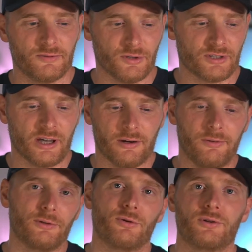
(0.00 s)
those kind of
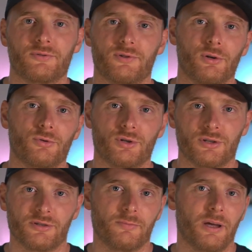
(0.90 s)
alternative
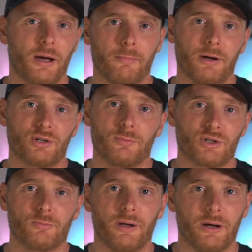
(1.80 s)
solutions become much
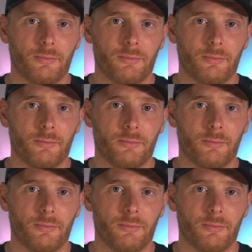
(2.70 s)
better,